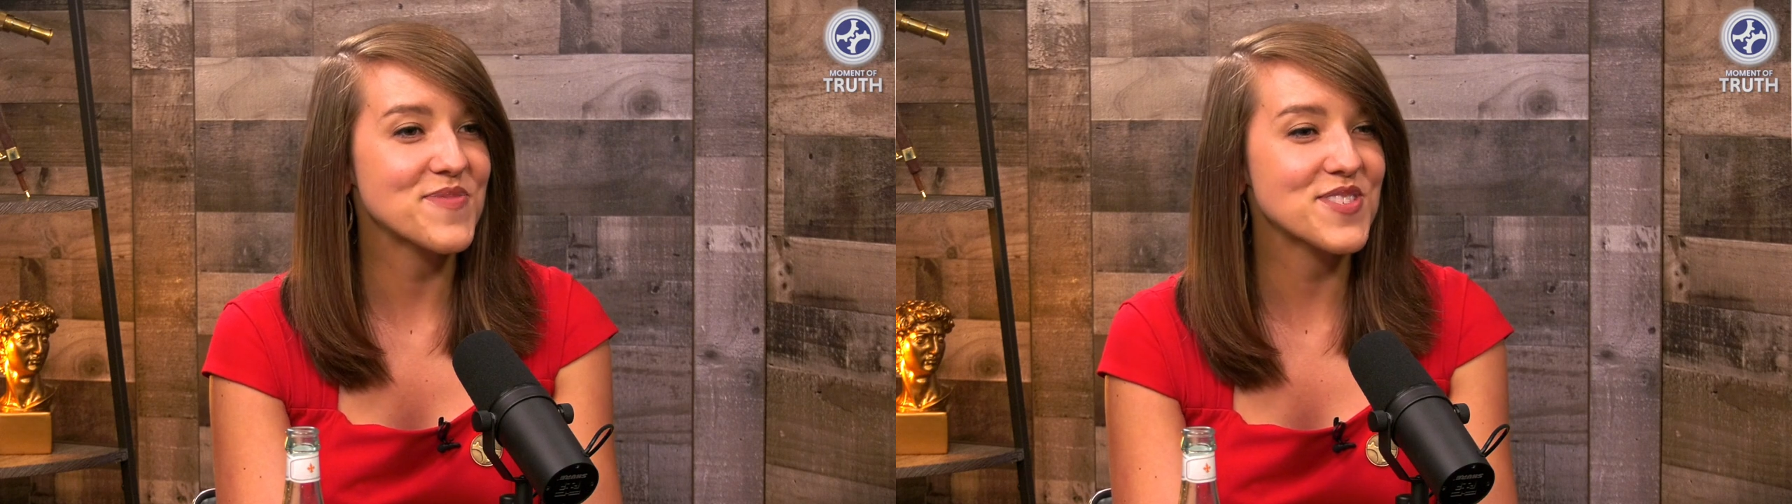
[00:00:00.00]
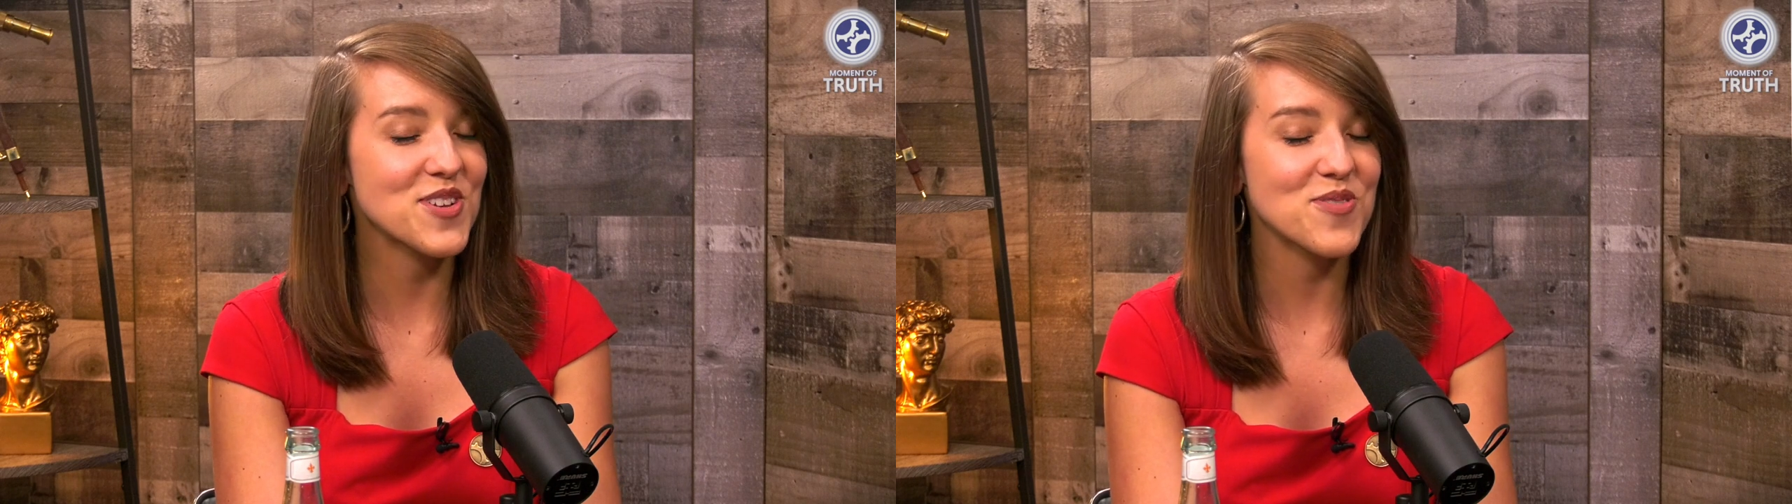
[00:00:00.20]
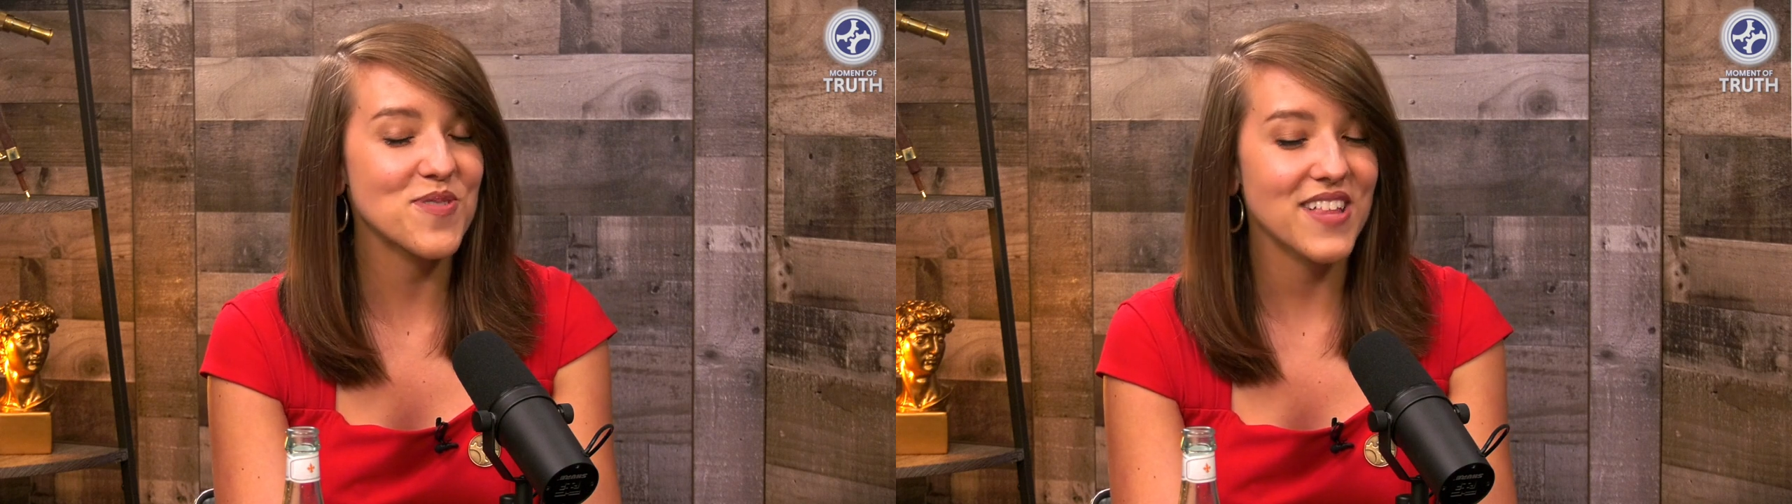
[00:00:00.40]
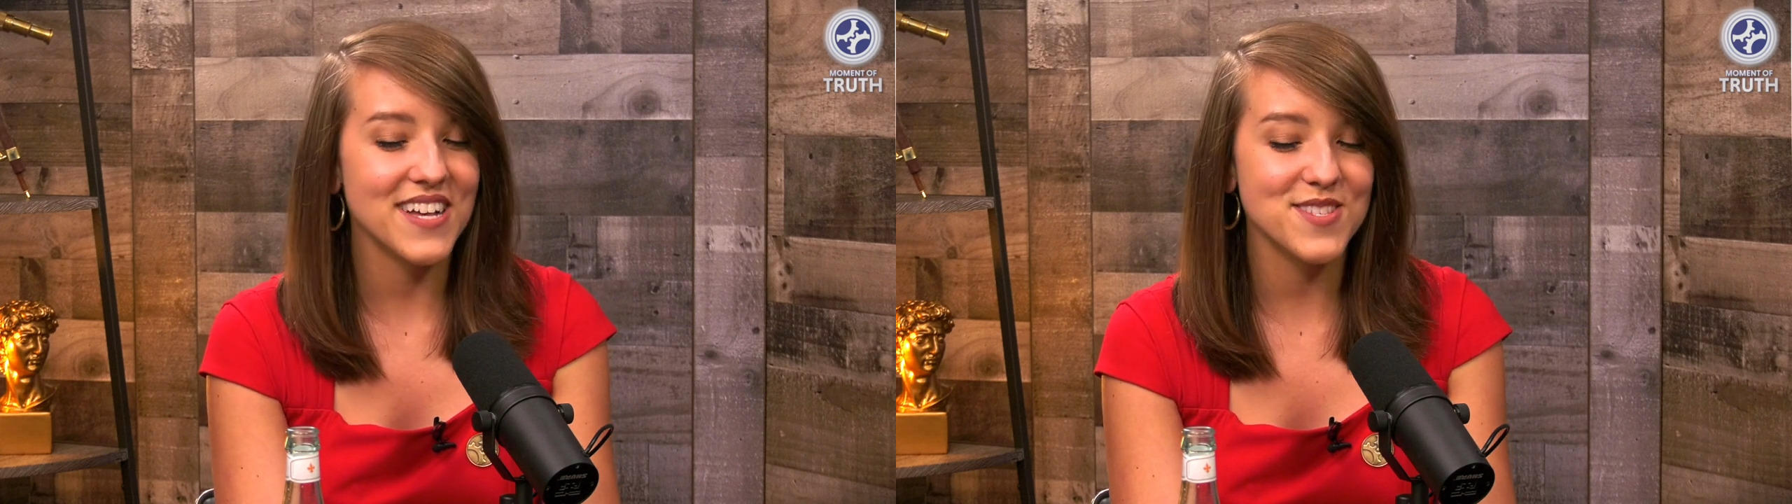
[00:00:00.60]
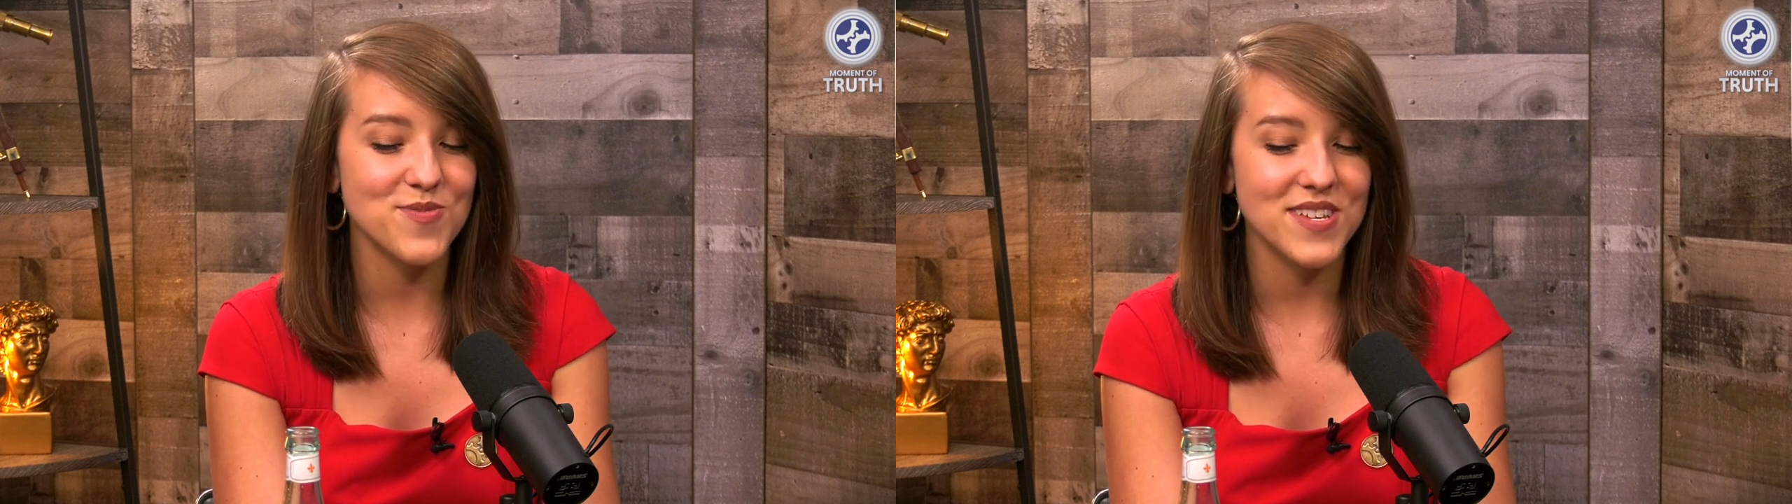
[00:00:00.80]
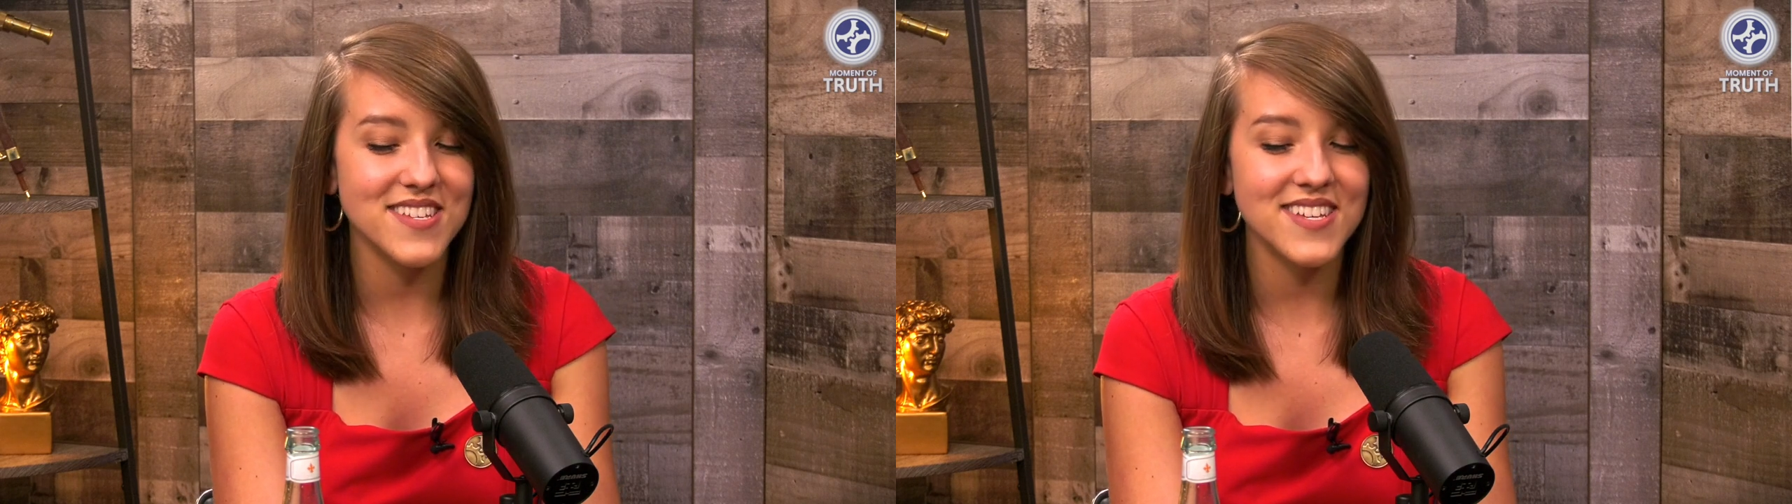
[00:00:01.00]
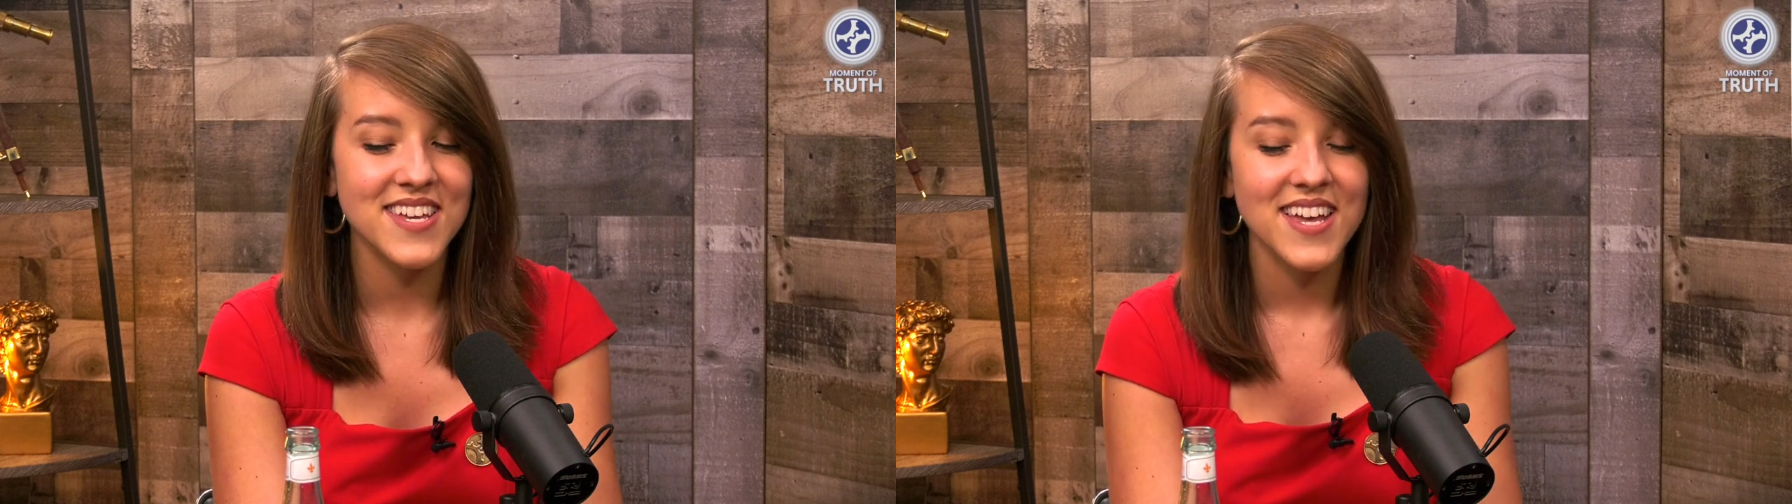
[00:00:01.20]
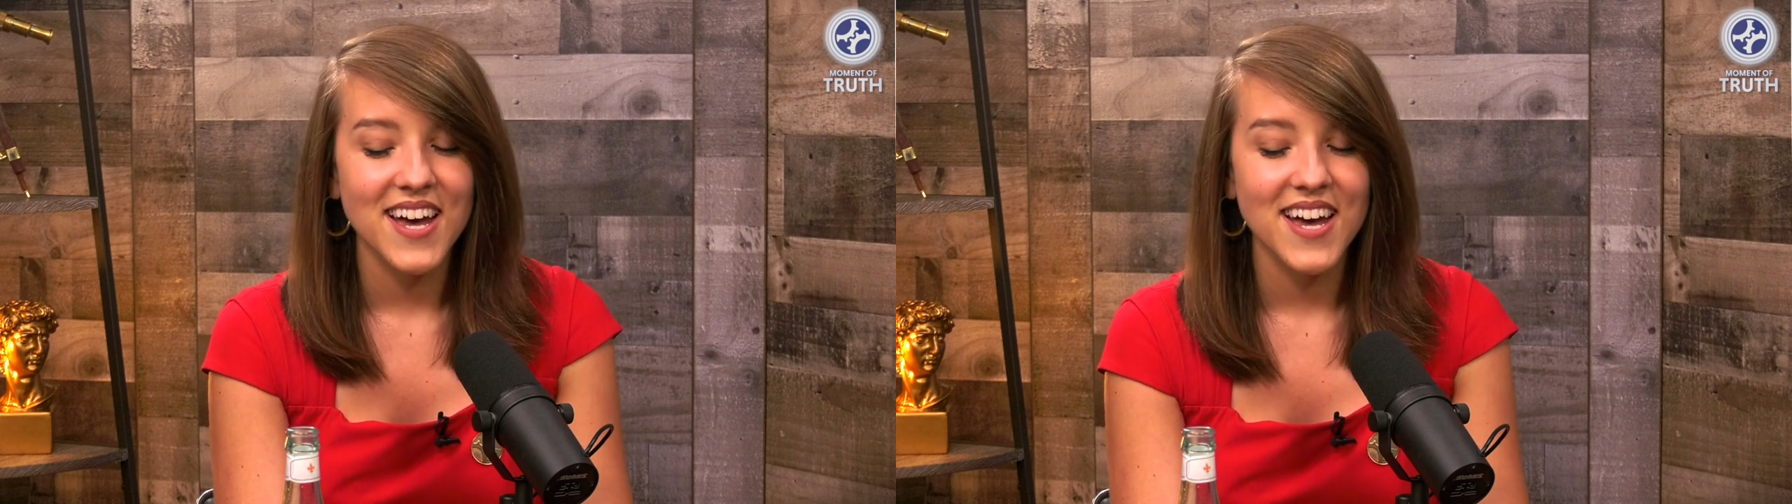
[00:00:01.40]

So last week,